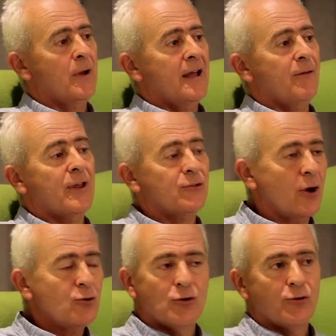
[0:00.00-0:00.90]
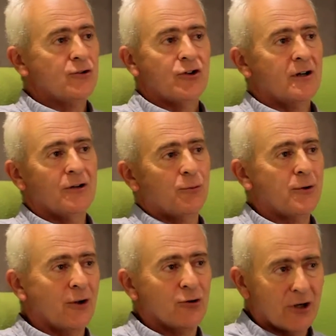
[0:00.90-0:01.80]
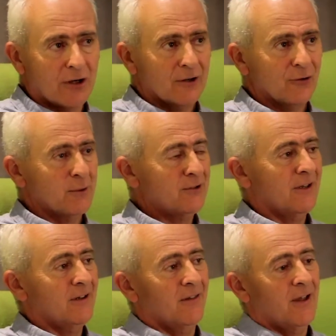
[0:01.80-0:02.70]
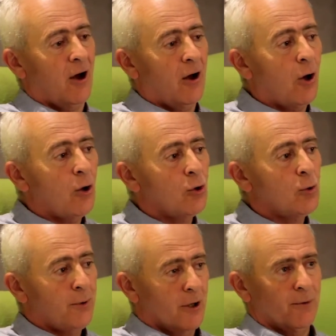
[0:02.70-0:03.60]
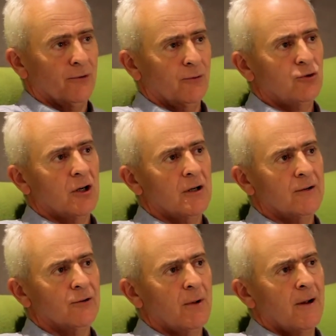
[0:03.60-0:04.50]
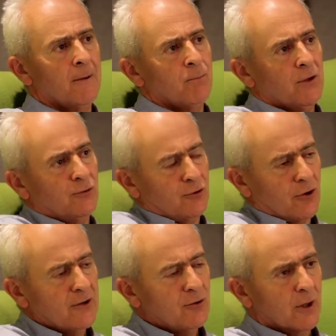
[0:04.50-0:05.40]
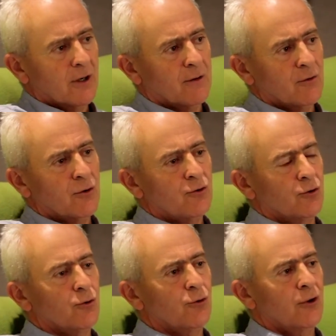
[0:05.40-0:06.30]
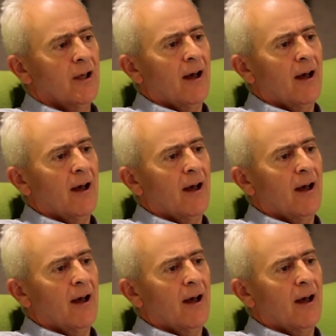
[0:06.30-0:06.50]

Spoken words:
If there's no truth in journalism, there's no journalism. The whole purpose of journalism is to try to uncover the truth.